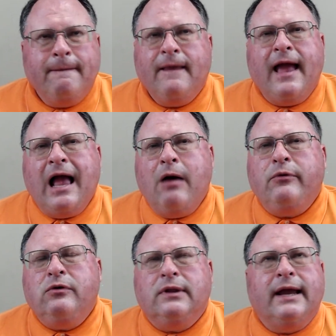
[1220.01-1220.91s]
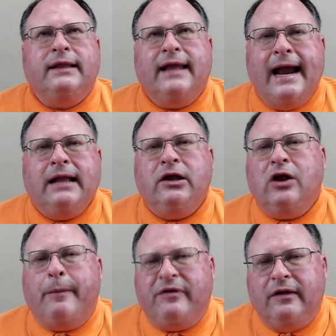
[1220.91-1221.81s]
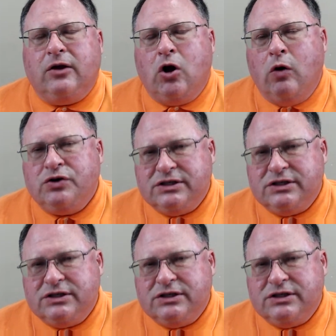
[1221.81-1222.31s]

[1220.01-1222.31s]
how would like 99% of the coaches